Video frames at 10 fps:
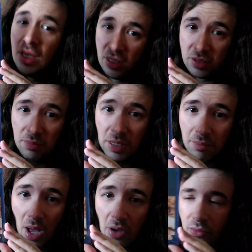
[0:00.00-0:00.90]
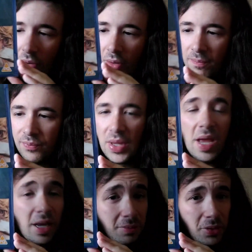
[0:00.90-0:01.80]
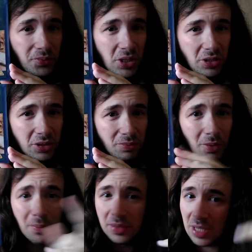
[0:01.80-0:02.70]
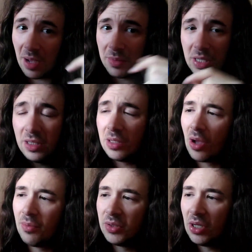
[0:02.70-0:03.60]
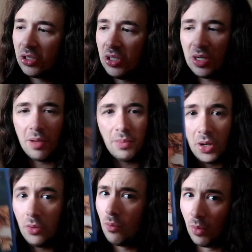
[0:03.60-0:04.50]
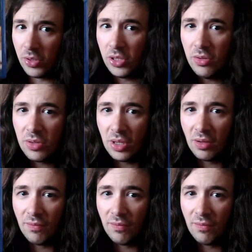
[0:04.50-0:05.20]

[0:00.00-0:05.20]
It's me, Margaret. If you've seen this film, tell me in the comment section down below what you think of